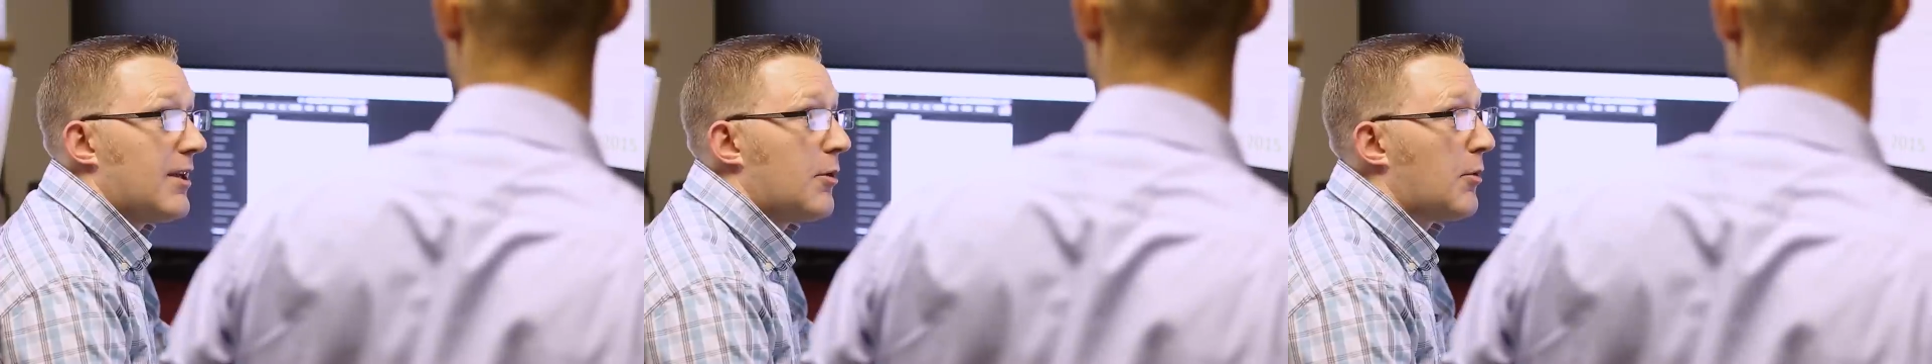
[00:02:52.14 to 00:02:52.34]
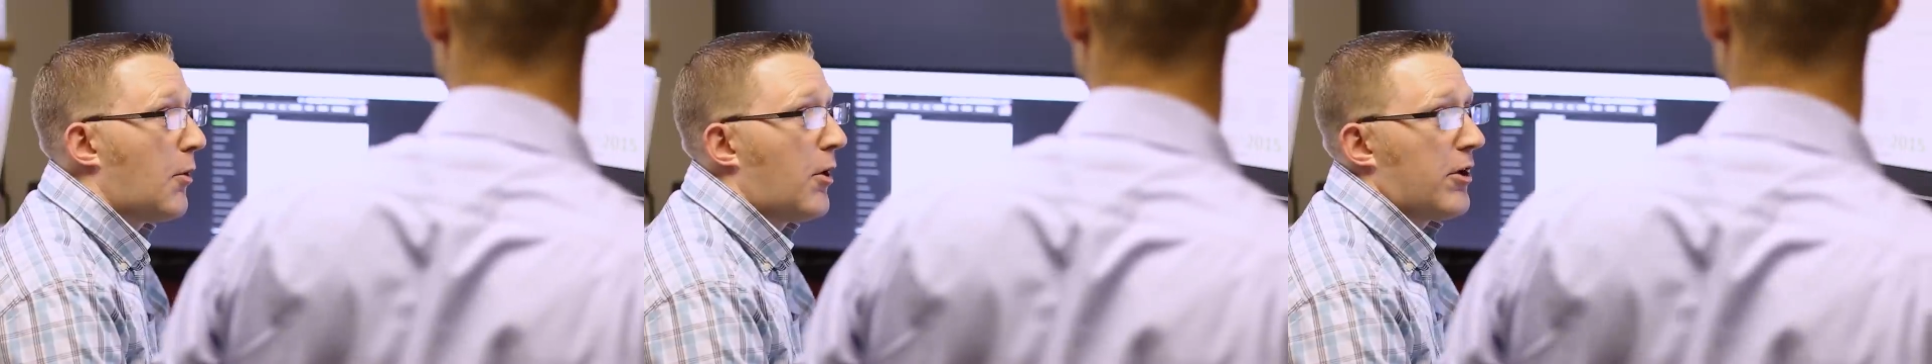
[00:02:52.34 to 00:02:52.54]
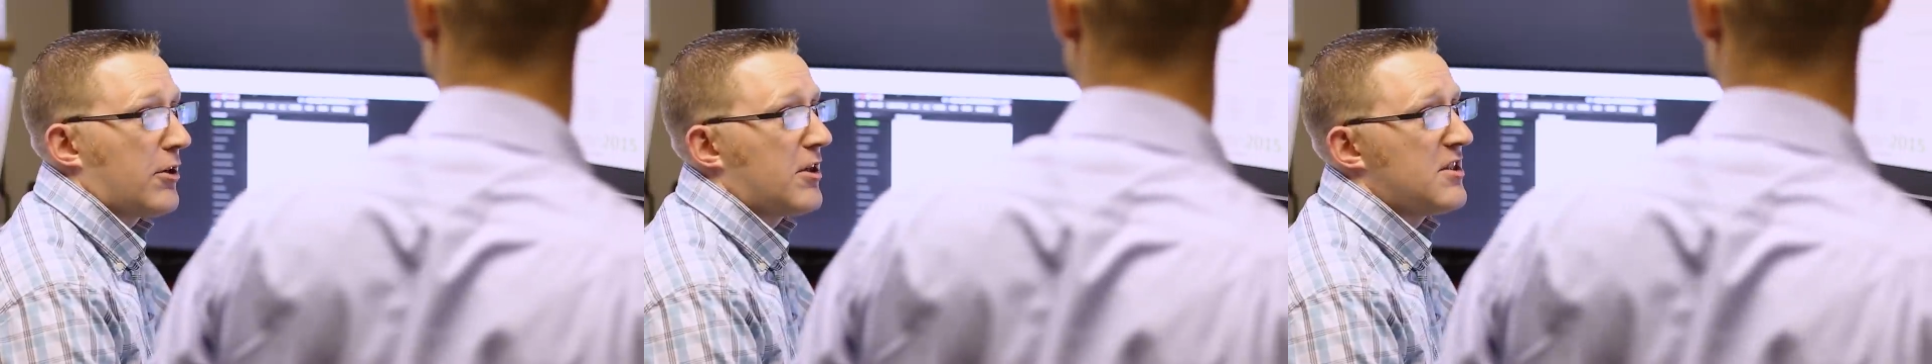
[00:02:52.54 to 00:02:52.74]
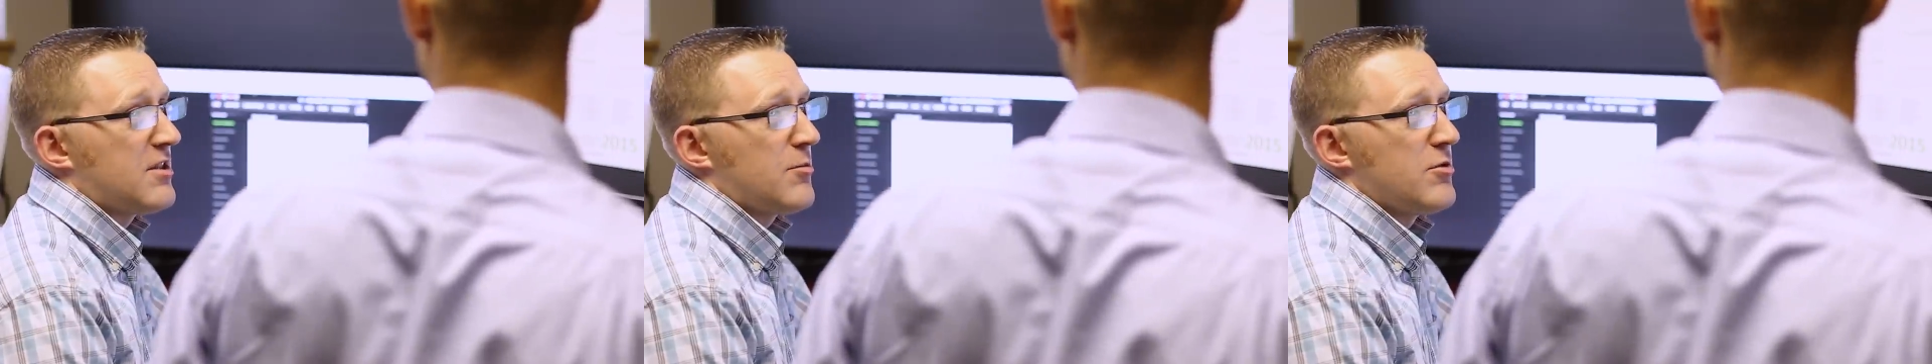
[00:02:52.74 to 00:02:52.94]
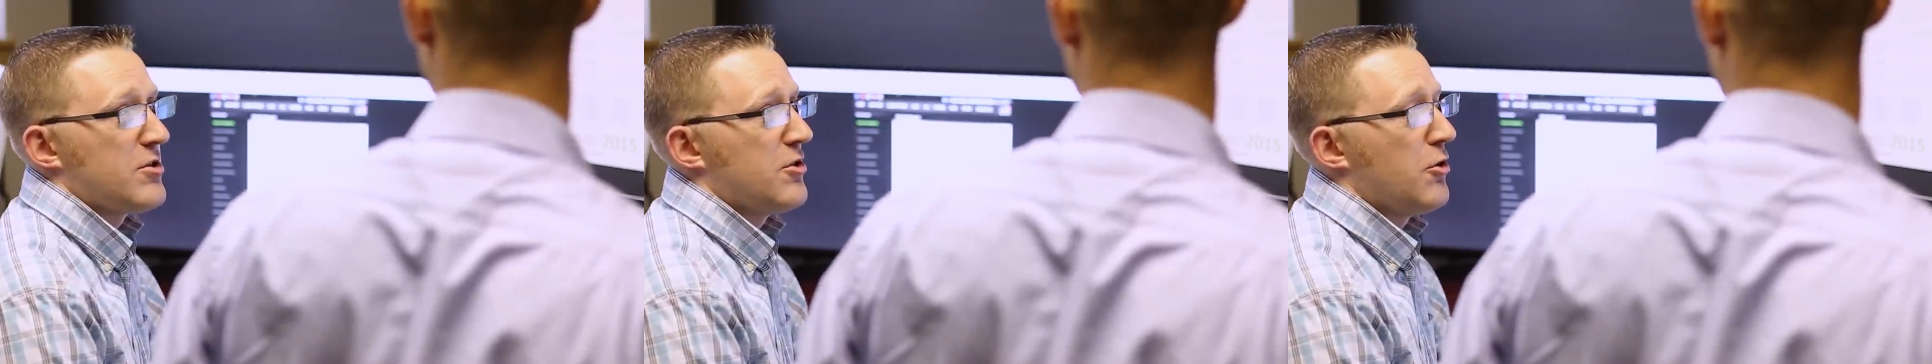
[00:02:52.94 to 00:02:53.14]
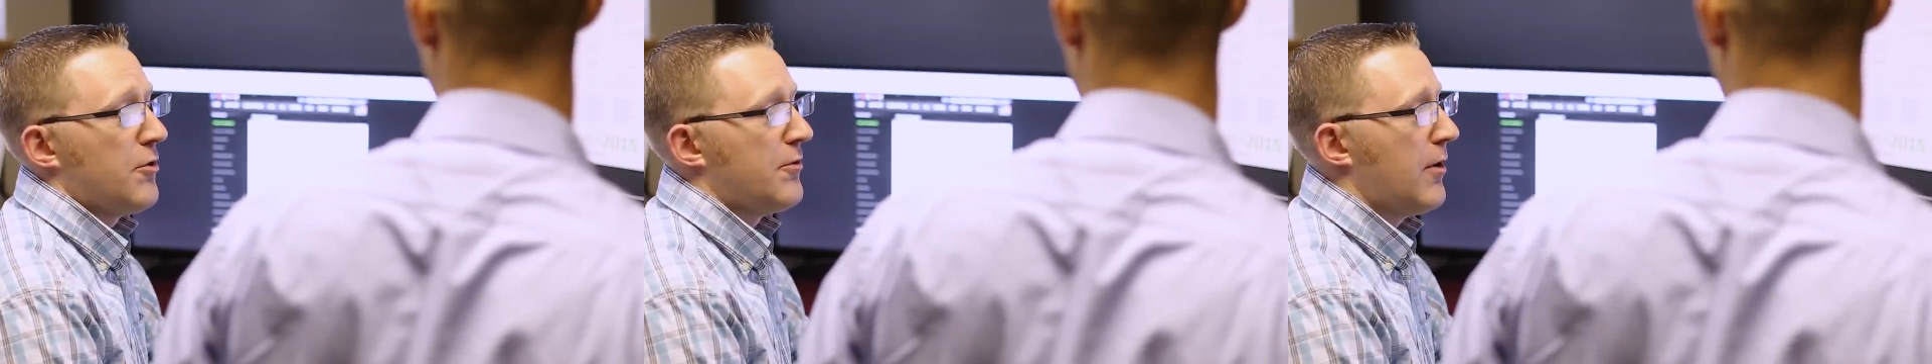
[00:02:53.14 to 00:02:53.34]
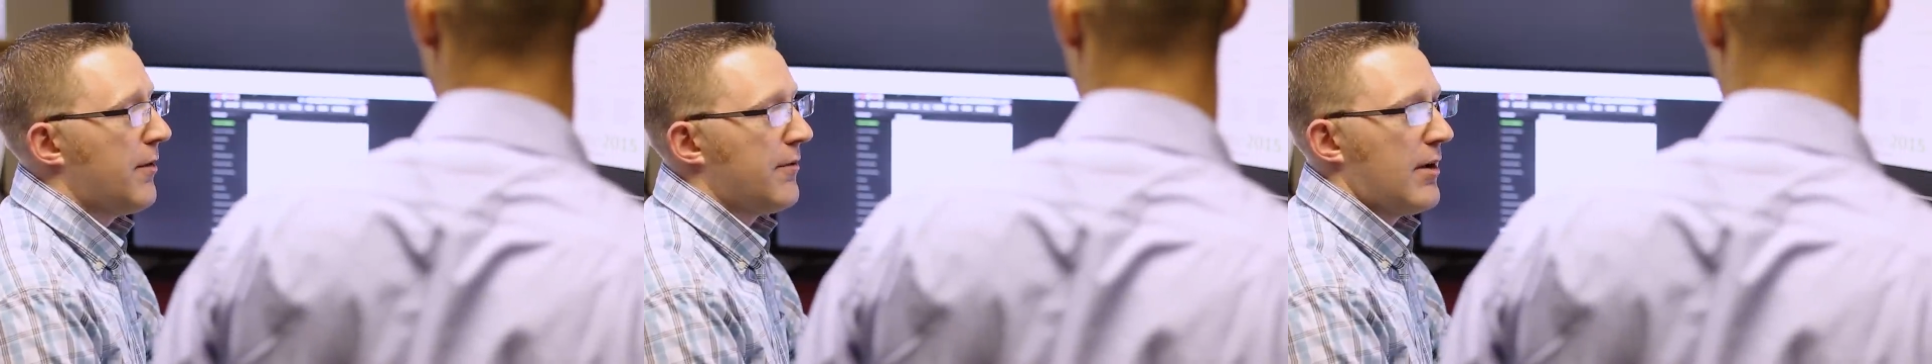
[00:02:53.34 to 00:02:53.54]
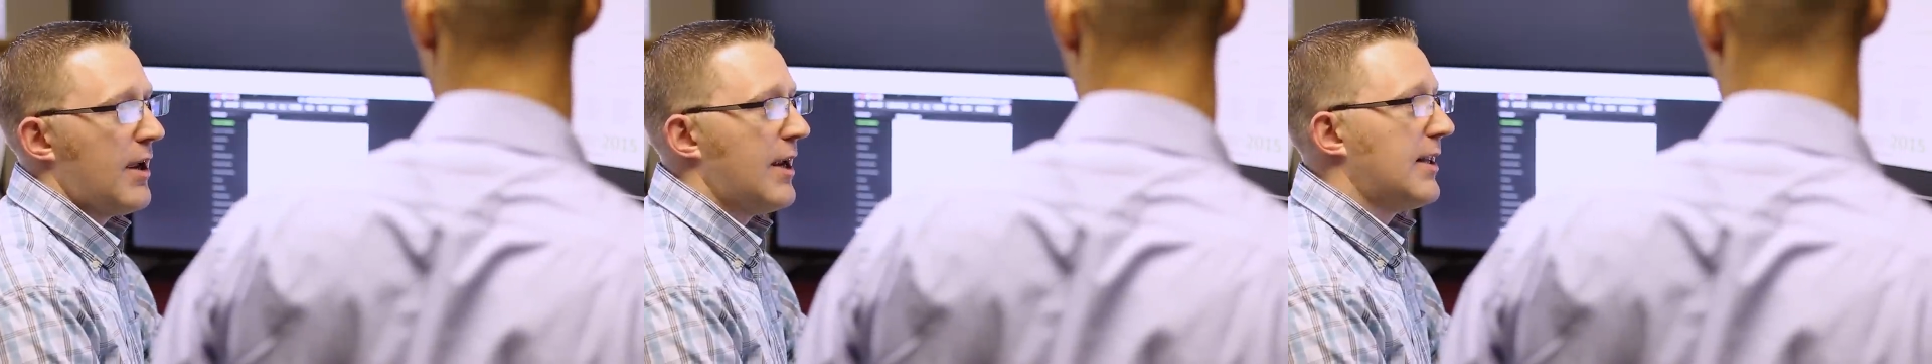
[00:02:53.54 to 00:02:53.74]
Now we want our customers to know if you
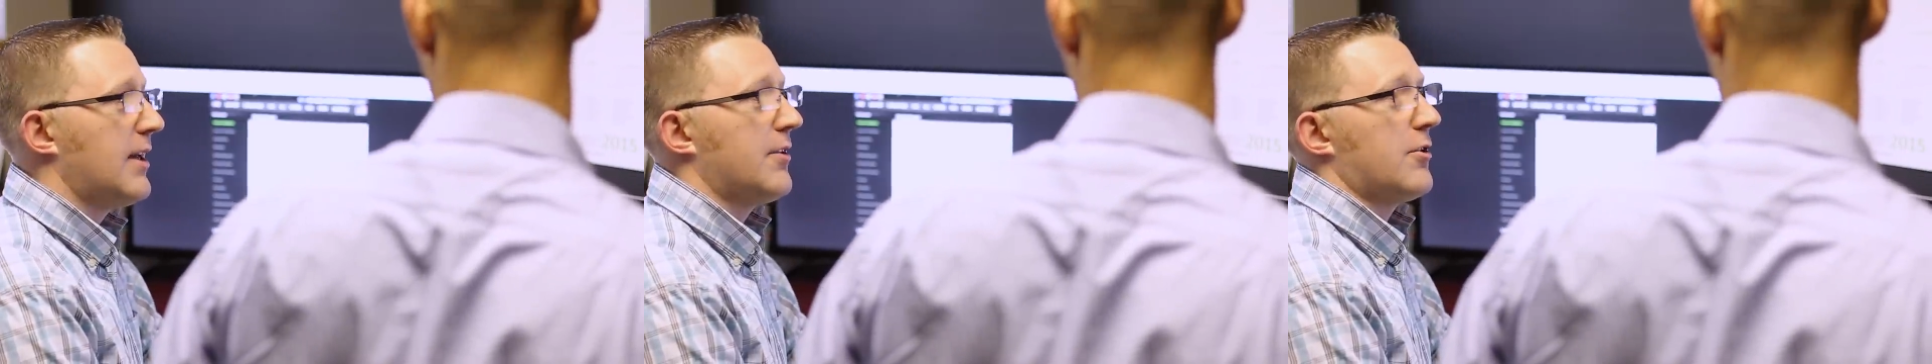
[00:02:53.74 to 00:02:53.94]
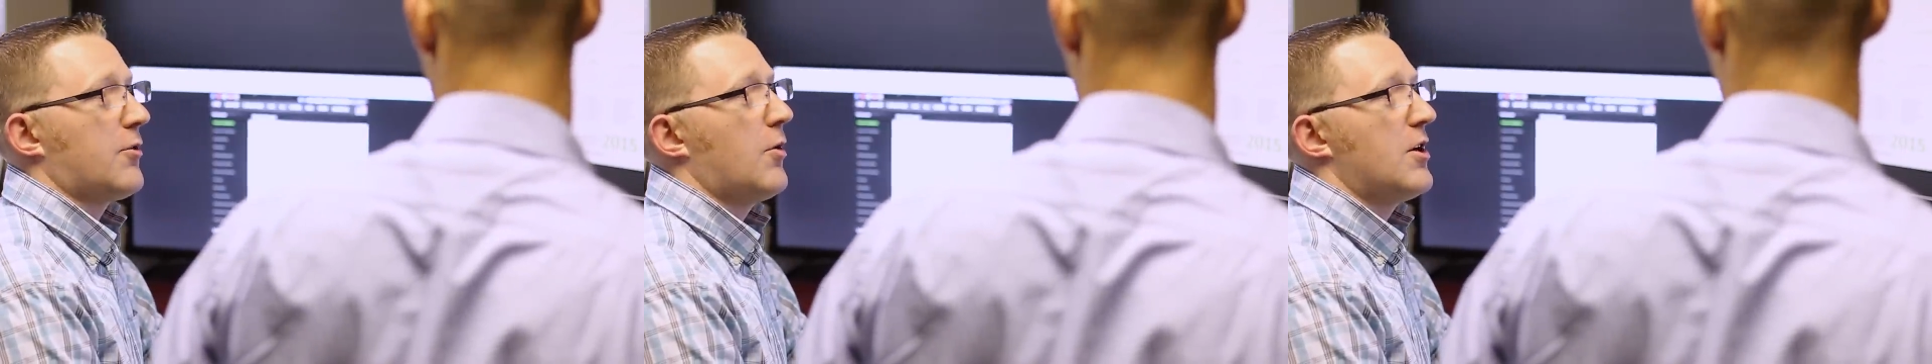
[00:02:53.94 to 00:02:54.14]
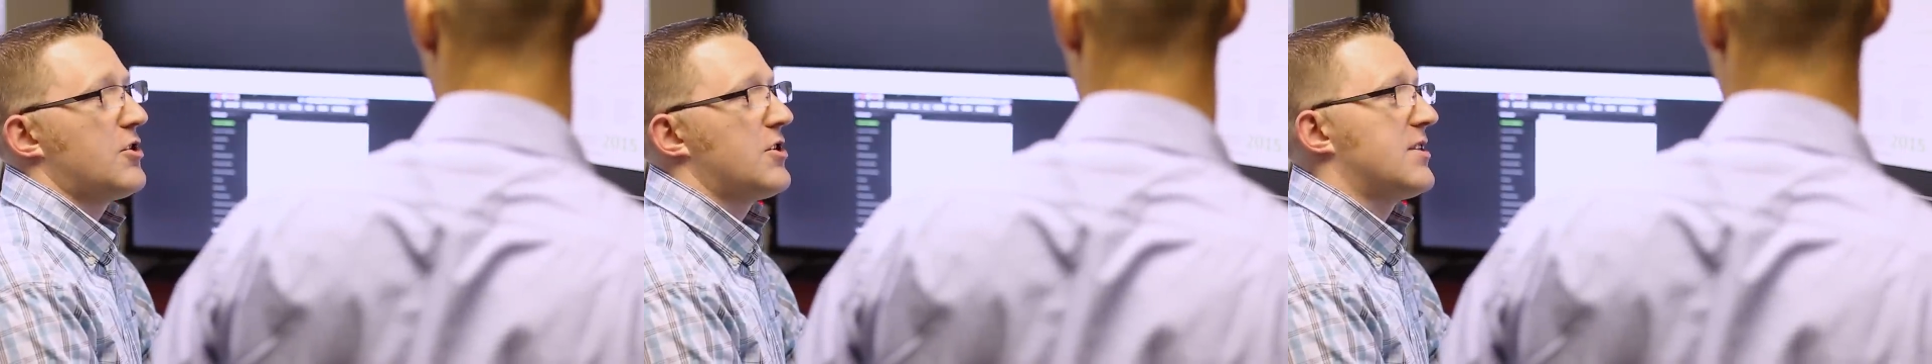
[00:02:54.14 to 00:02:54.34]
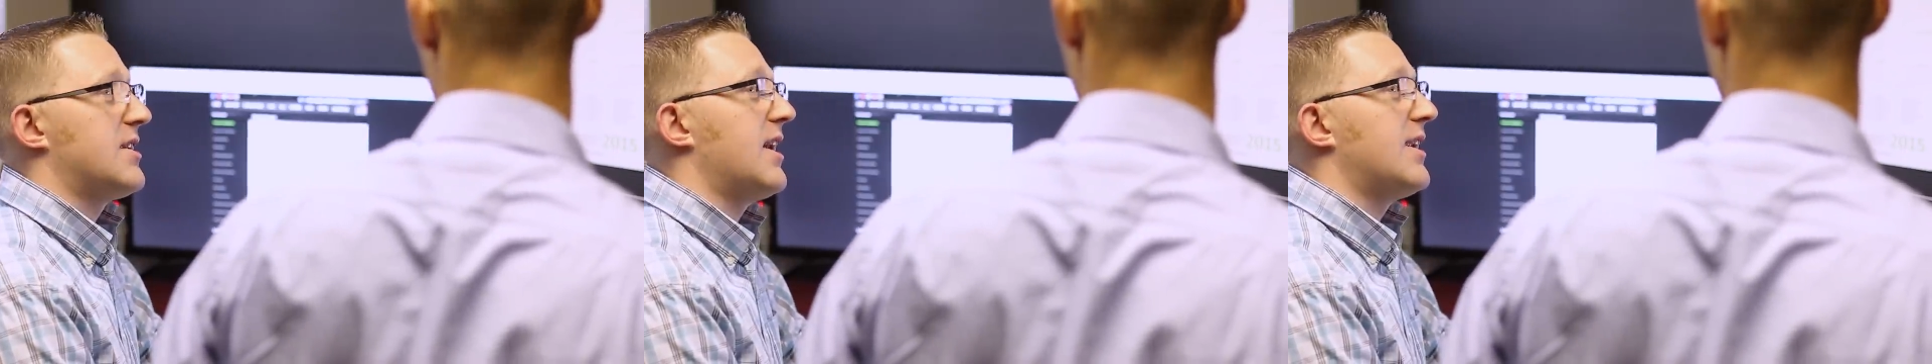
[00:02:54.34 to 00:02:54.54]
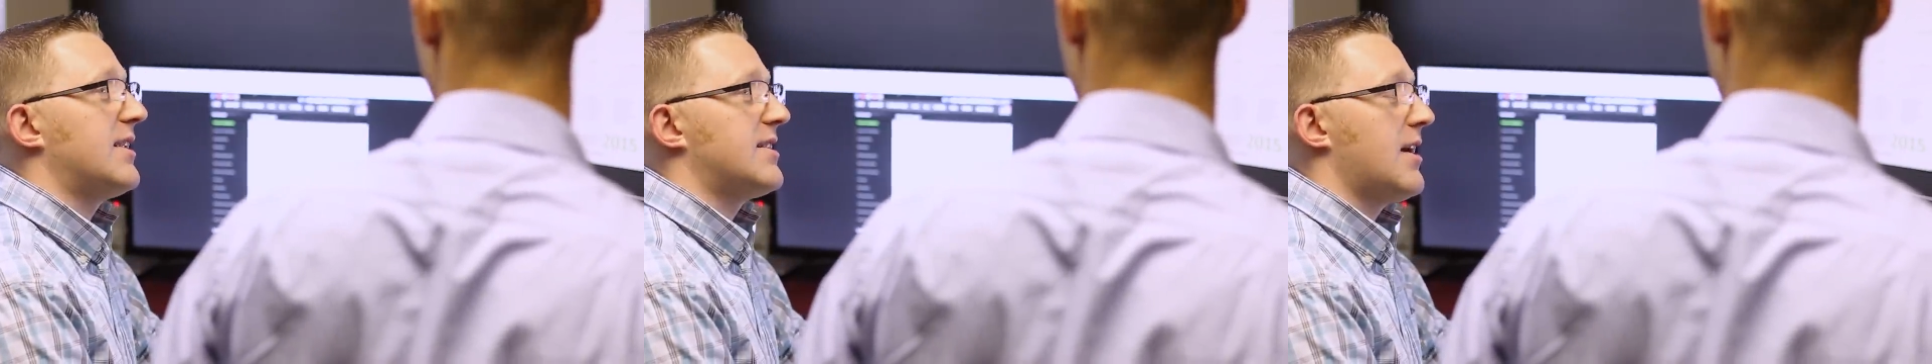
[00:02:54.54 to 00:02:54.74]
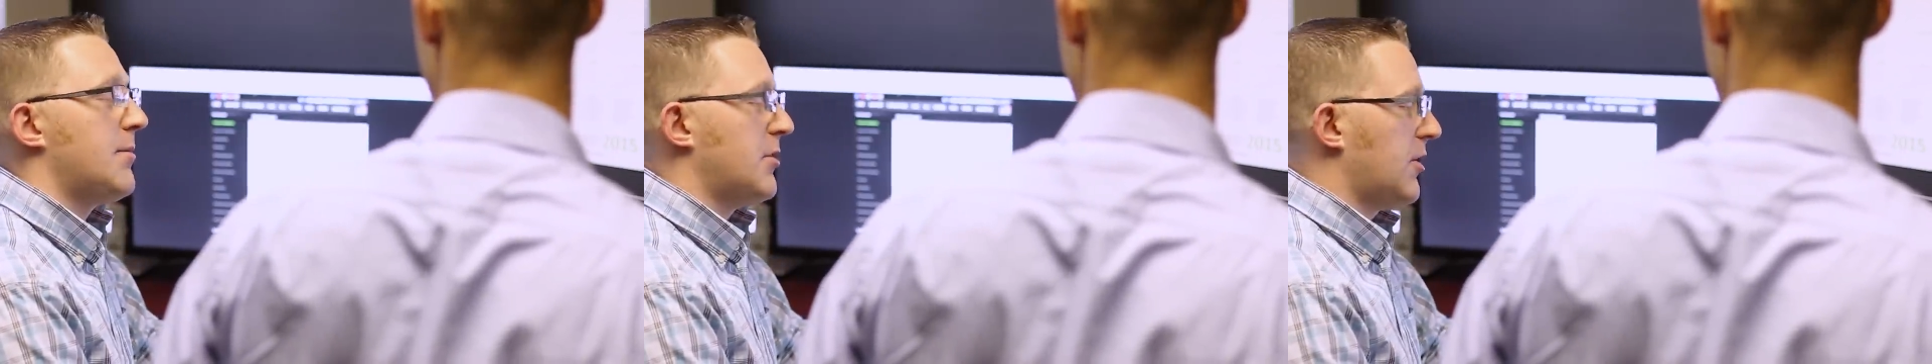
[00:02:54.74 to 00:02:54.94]
have any other questions at any time,